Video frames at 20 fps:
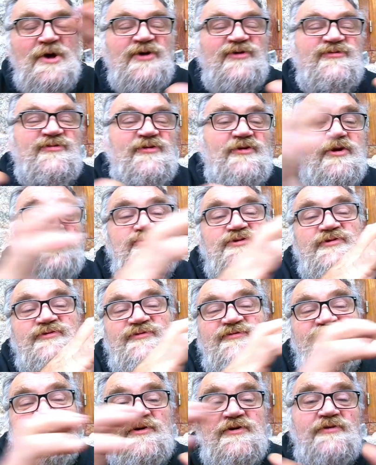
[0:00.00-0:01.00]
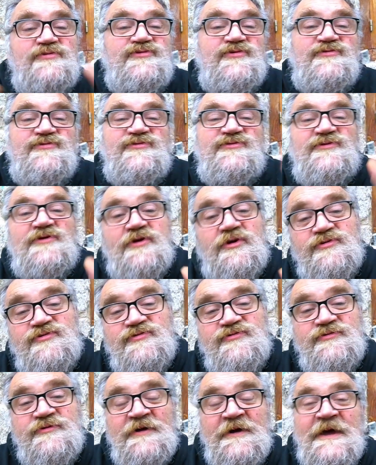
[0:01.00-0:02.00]
slush, slush,
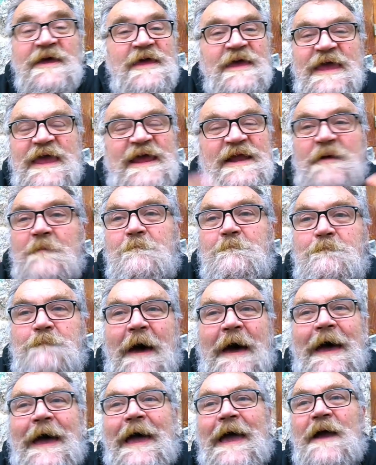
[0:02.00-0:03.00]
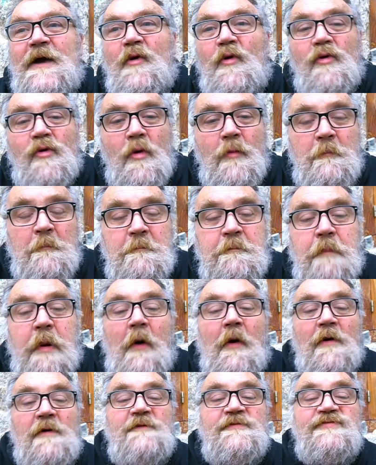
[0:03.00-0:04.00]
slush, in a bag or a
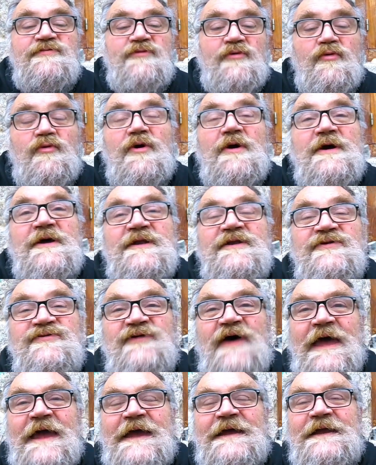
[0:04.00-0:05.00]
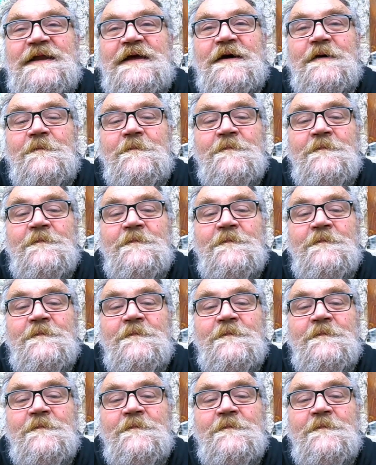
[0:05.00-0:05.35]
box or a container.